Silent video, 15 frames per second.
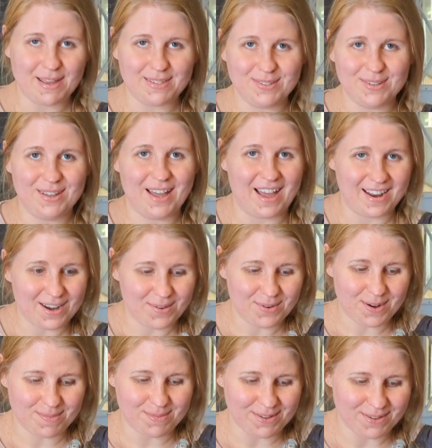basil. I know
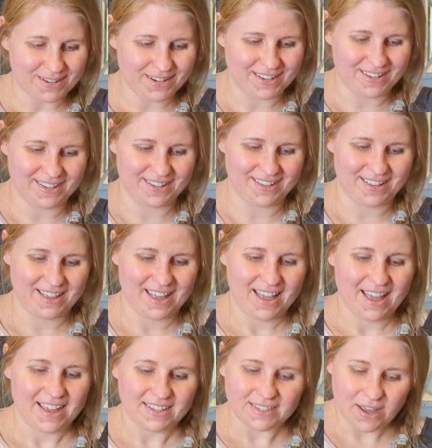what I'm doing. Okay.
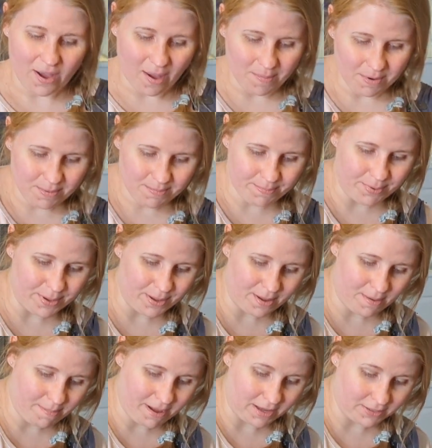So I'm gonna
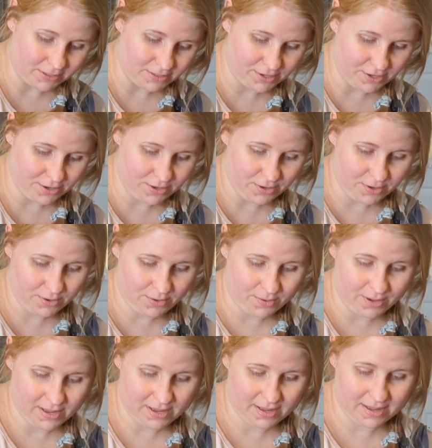put about
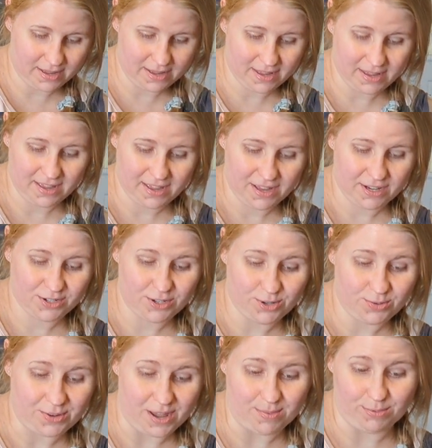two,
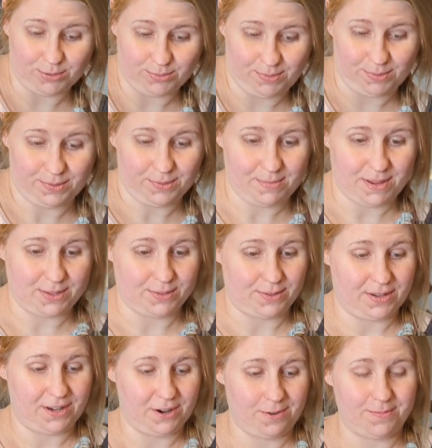two tablespoons of basil
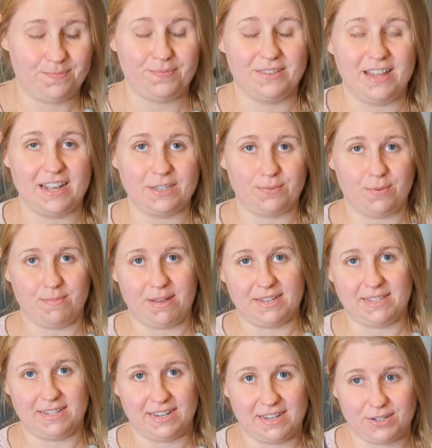in here. That's what
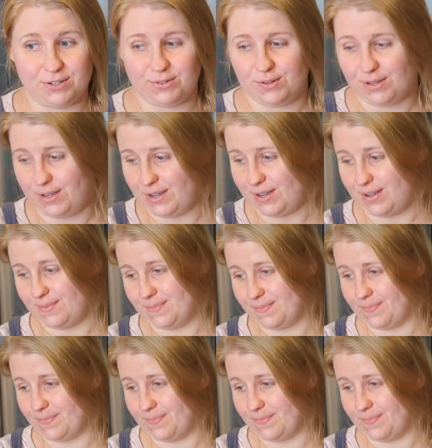makes it taste really good.